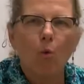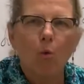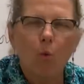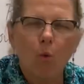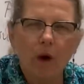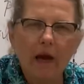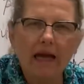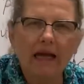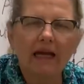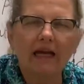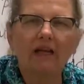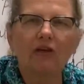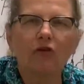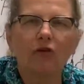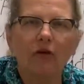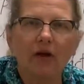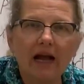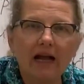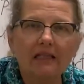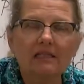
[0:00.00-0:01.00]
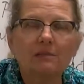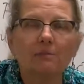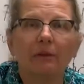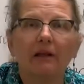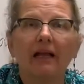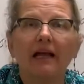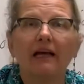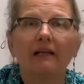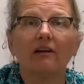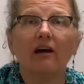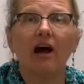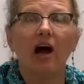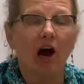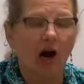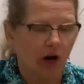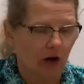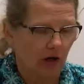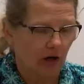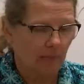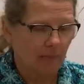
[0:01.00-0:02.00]
We can transplant a
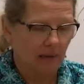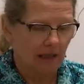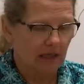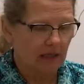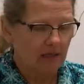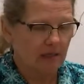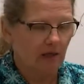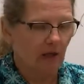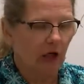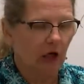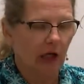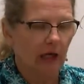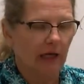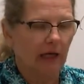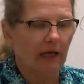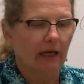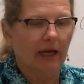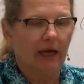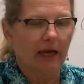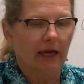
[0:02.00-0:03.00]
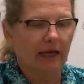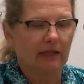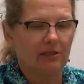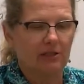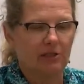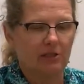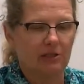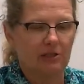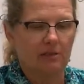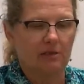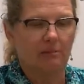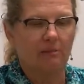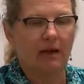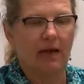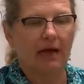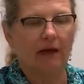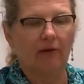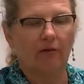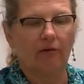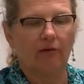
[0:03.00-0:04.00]
heart because, look, it's just a
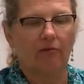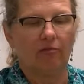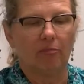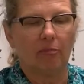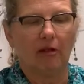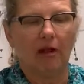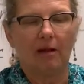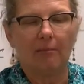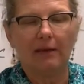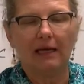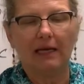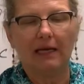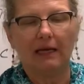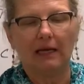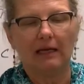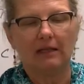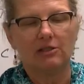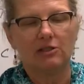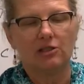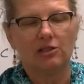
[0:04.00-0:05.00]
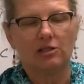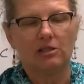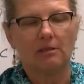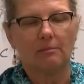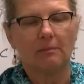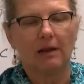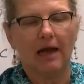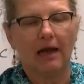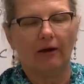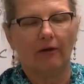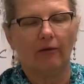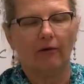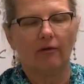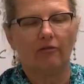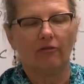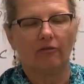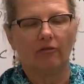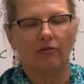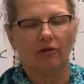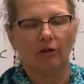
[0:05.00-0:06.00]
matter of plumbing. It's just a matter of
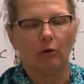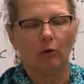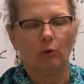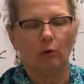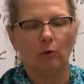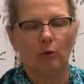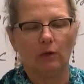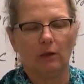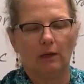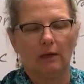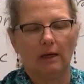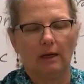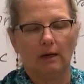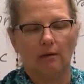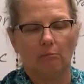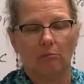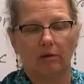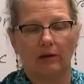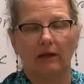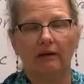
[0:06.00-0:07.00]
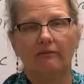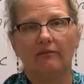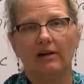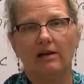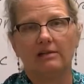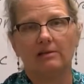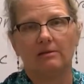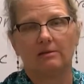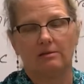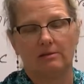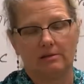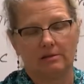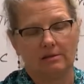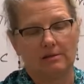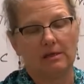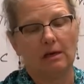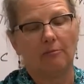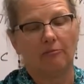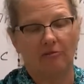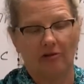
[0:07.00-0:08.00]
a few blood vessels,
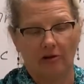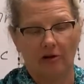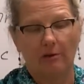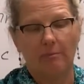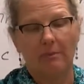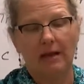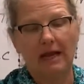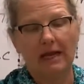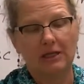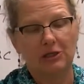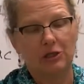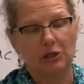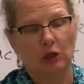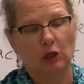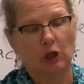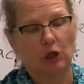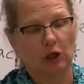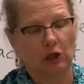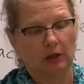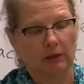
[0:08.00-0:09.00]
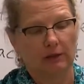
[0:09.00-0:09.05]
some very major.